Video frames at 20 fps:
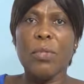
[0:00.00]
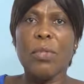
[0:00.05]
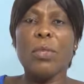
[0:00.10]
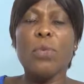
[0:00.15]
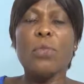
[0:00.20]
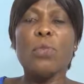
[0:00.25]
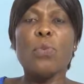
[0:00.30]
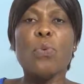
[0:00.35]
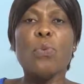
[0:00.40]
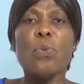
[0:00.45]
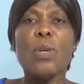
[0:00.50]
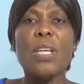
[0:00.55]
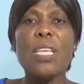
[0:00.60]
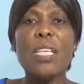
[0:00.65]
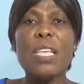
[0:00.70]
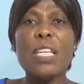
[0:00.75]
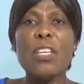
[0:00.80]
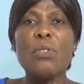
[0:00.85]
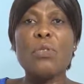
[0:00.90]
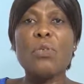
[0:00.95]
So we
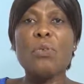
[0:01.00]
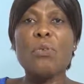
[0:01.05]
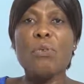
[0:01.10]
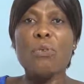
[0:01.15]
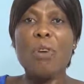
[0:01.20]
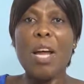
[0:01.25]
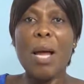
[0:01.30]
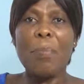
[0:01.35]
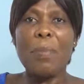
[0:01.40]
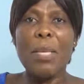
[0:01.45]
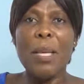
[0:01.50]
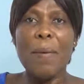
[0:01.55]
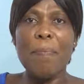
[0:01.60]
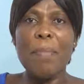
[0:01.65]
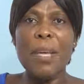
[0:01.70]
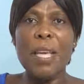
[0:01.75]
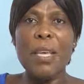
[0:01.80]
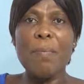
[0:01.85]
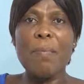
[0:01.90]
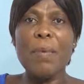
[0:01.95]
need to wrap the
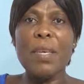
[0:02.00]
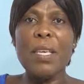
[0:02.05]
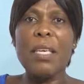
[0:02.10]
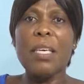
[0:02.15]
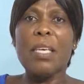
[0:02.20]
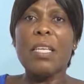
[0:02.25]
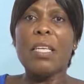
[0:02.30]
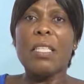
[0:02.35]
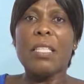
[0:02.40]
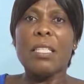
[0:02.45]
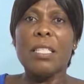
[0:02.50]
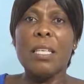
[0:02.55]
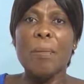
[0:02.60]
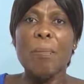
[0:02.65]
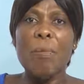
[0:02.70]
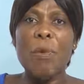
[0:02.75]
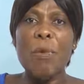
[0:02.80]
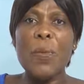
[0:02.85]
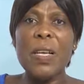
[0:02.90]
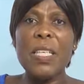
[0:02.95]
baby the
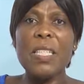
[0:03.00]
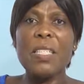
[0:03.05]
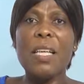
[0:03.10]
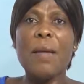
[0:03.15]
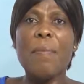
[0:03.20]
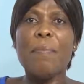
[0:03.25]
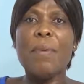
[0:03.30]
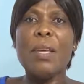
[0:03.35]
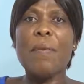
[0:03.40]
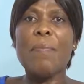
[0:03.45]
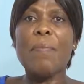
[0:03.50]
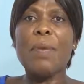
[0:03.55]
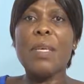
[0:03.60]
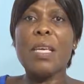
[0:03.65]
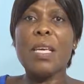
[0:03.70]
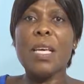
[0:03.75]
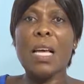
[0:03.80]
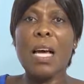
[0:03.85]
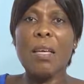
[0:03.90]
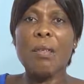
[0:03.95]
moment the baby
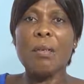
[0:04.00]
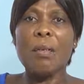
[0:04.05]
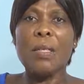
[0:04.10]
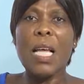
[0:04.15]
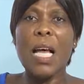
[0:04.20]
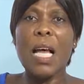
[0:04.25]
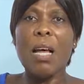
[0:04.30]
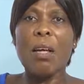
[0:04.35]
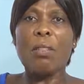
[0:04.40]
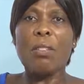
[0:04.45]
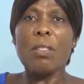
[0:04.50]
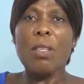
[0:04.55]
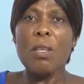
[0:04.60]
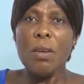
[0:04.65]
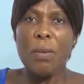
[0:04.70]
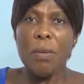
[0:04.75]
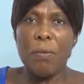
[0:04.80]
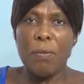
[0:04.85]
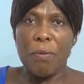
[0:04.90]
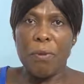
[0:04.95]
comes out
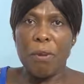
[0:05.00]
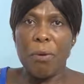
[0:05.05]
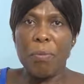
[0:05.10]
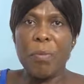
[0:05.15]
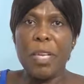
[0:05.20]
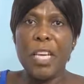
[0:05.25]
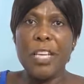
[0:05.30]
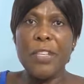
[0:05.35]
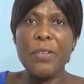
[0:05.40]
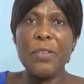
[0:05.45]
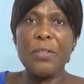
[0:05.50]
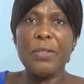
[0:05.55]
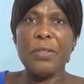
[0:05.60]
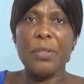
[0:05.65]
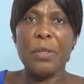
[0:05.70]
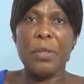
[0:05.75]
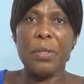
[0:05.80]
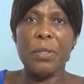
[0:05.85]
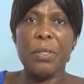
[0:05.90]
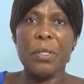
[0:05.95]
from the
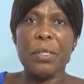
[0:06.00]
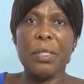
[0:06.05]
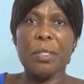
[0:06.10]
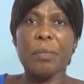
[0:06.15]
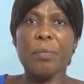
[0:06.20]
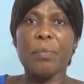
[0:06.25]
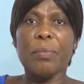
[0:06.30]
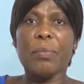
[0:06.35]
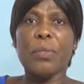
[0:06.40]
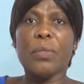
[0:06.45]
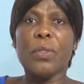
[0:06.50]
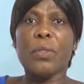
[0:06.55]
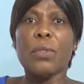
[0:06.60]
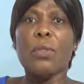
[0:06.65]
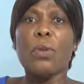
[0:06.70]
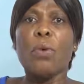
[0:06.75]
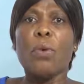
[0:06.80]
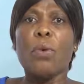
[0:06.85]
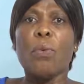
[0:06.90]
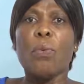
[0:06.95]
uterus.
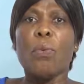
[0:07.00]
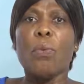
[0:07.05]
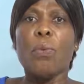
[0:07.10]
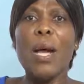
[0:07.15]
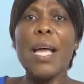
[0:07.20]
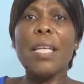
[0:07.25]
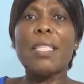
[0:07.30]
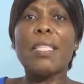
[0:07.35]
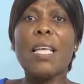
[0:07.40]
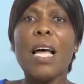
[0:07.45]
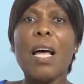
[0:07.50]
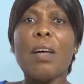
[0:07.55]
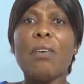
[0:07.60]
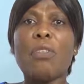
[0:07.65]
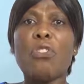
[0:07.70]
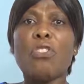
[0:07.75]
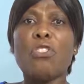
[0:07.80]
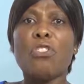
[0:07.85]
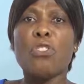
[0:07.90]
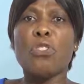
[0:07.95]
Wet
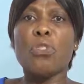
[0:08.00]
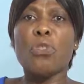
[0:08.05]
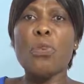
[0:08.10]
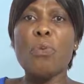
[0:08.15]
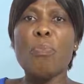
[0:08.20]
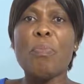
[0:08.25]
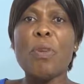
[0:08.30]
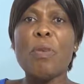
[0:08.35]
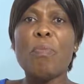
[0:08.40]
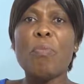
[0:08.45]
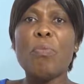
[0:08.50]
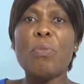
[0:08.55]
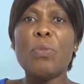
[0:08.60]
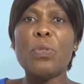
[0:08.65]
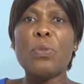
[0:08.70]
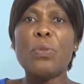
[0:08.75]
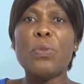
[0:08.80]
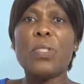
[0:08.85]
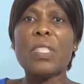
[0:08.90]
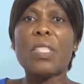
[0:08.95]
towels should be
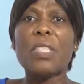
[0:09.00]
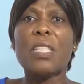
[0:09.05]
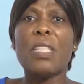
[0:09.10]
moved